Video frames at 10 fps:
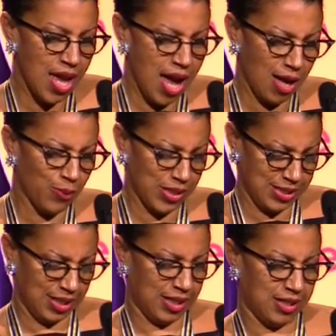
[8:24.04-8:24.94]
I want
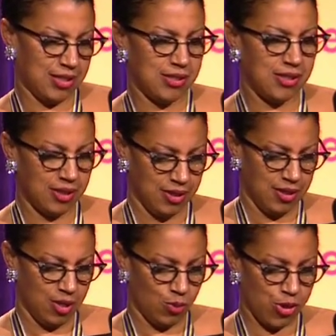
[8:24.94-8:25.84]
to end
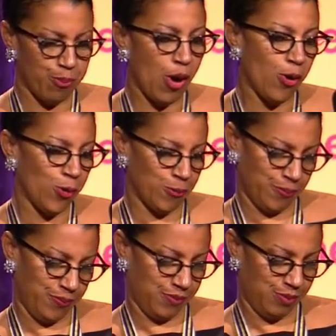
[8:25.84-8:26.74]
with a poem,
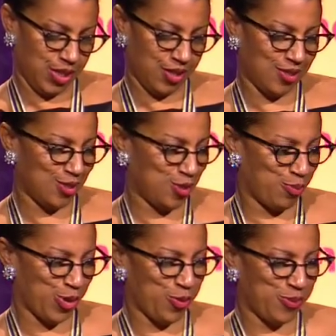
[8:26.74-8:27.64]
because it's
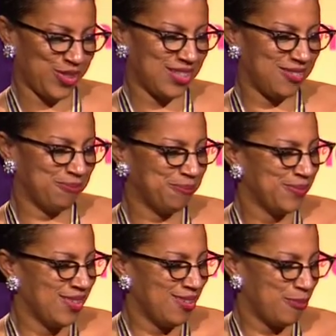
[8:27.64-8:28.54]
appropriate,
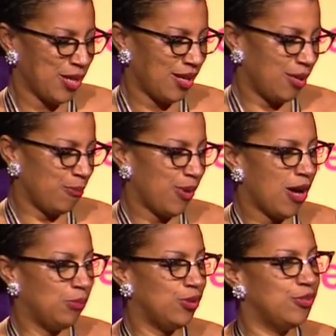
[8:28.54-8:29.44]
by
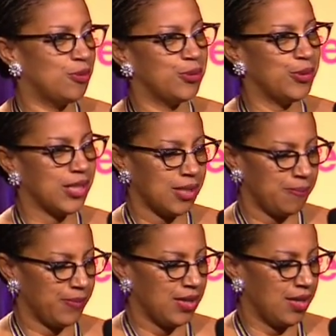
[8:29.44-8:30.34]
Pablo Neruda.
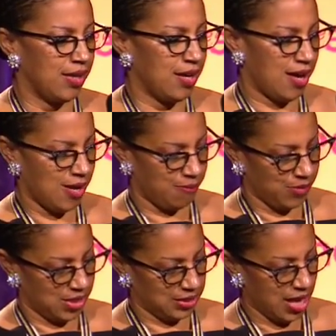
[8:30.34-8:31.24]

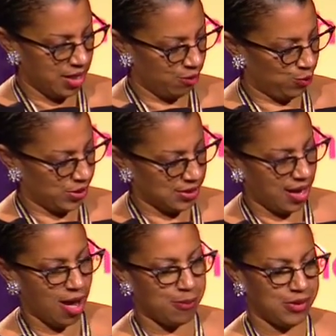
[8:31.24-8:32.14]
In light of what is
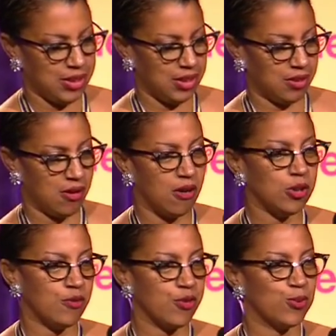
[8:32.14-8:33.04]
happening all
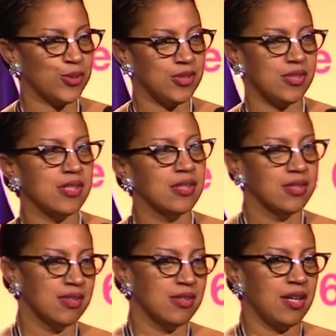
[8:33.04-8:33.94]
over the world,
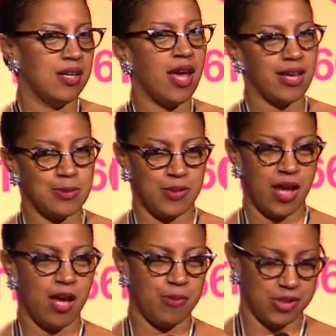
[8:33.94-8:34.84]
and has been
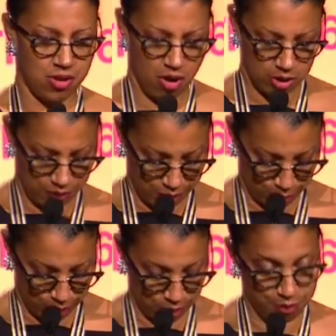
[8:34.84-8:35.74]
happening all over the
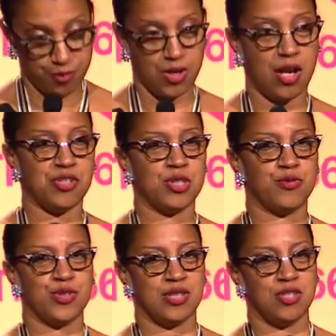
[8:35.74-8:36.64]
world, not just
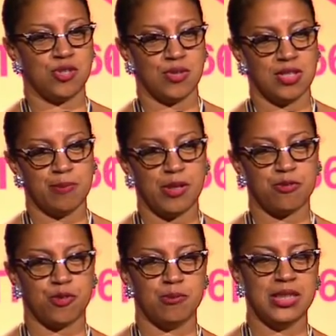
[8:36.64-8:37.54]
for centuries, but
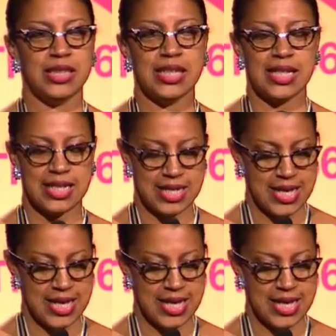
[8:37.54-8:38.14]
for millennia,